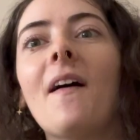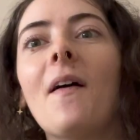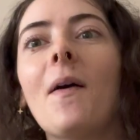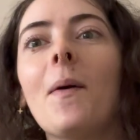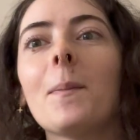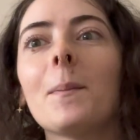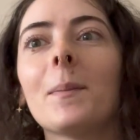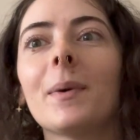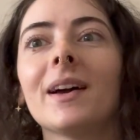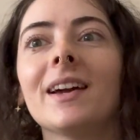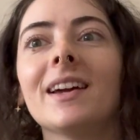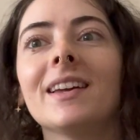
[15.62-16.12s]

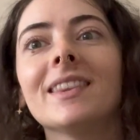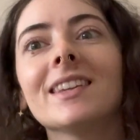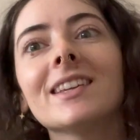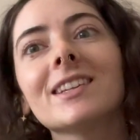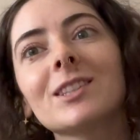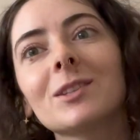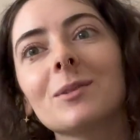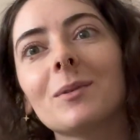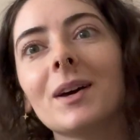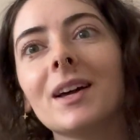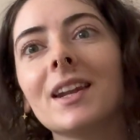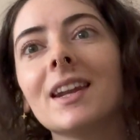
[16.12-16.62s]
But in this
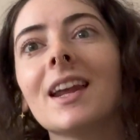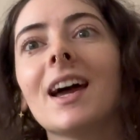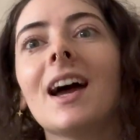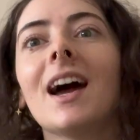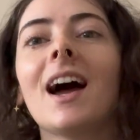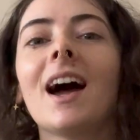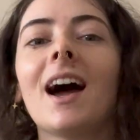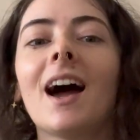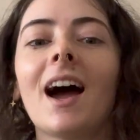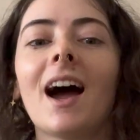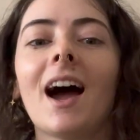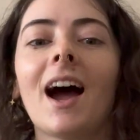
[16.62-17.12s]
one,
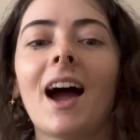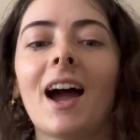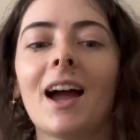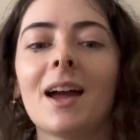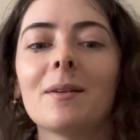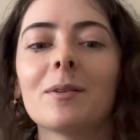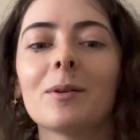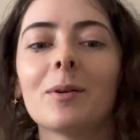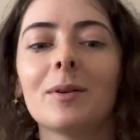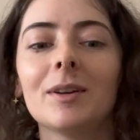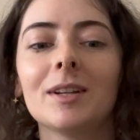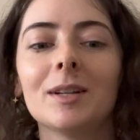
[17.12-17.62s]
I
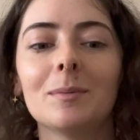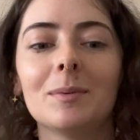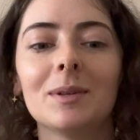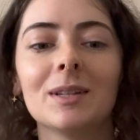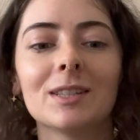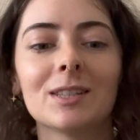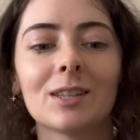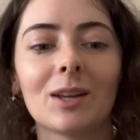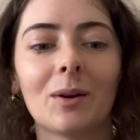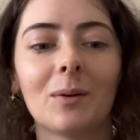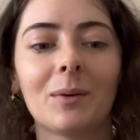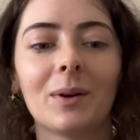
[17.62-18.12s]
am going to be
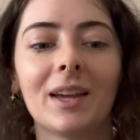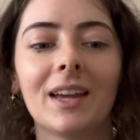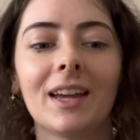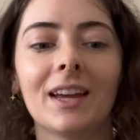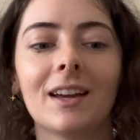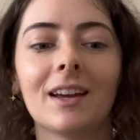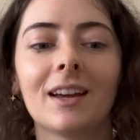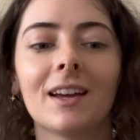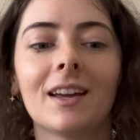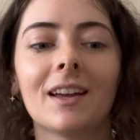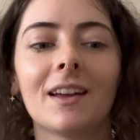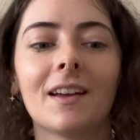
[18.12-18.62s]

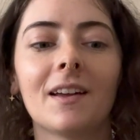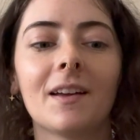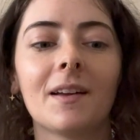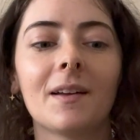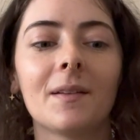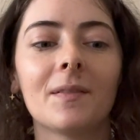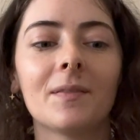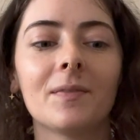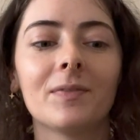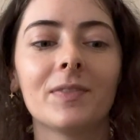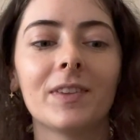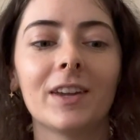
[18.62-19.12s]
sewing
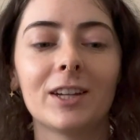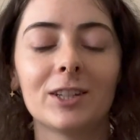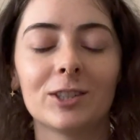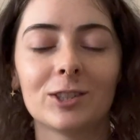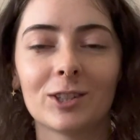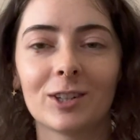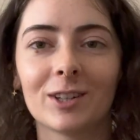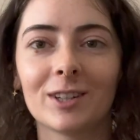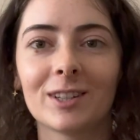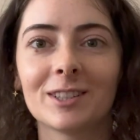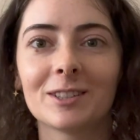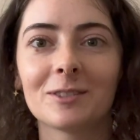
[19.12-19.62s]
a
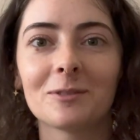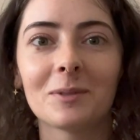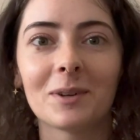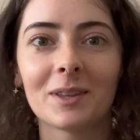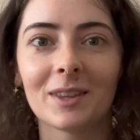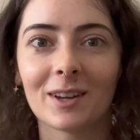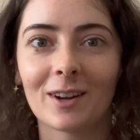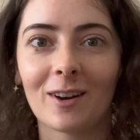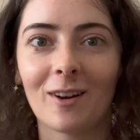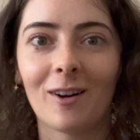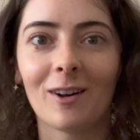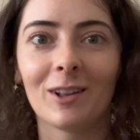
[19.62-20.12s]
shirt with a
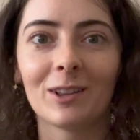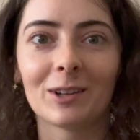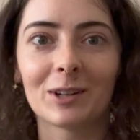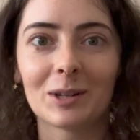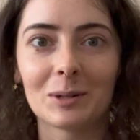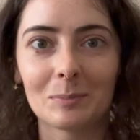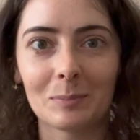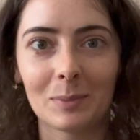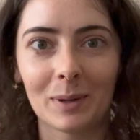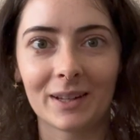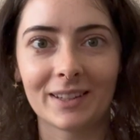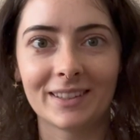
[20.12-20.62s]
collar
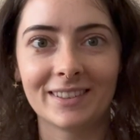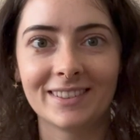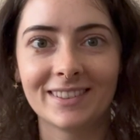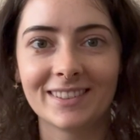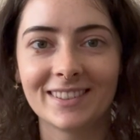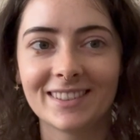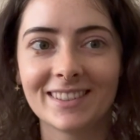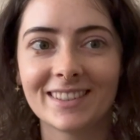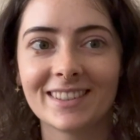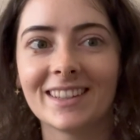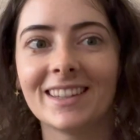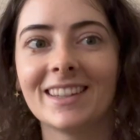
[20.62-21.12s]
and
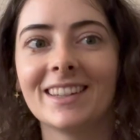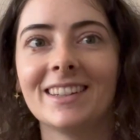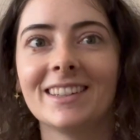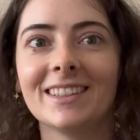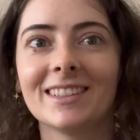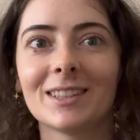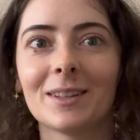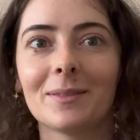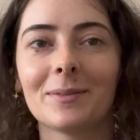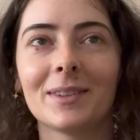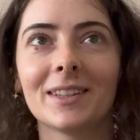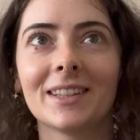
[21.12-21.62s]
buttons. It is
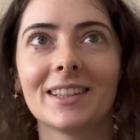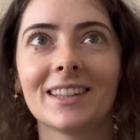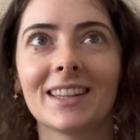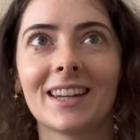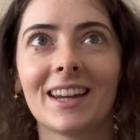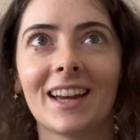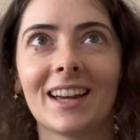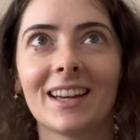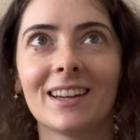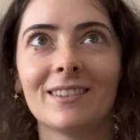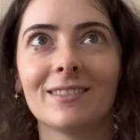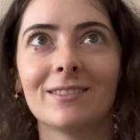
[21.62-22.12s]
something that
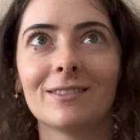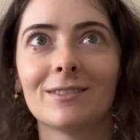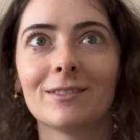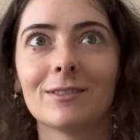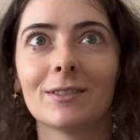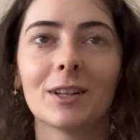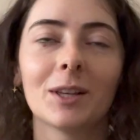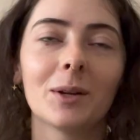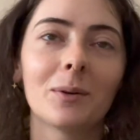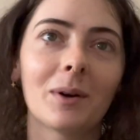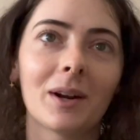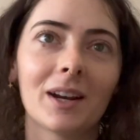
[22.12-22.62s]
I have
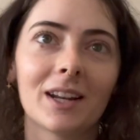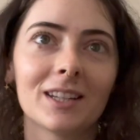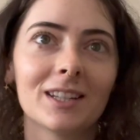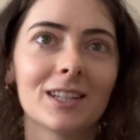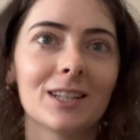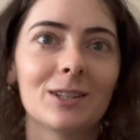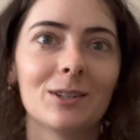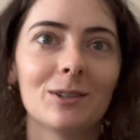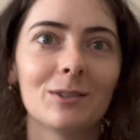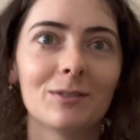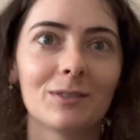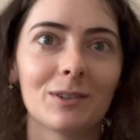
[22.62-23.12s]
really wanted to
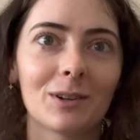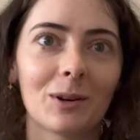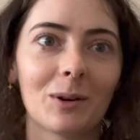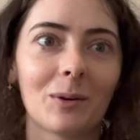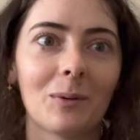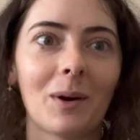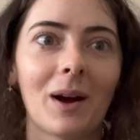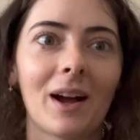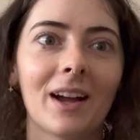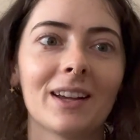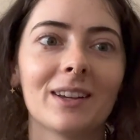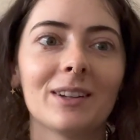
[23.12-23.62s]
do for a
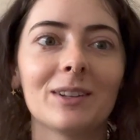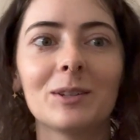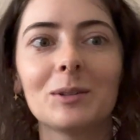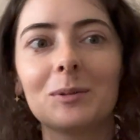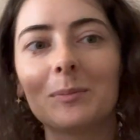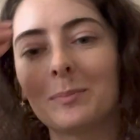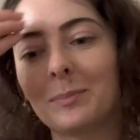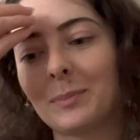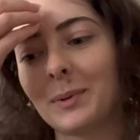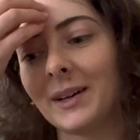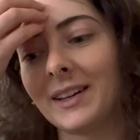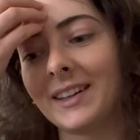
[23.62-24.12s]
while,
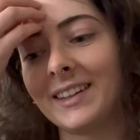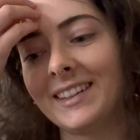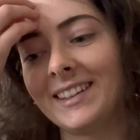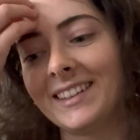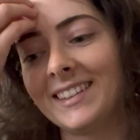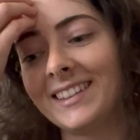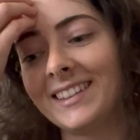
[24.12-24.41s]
but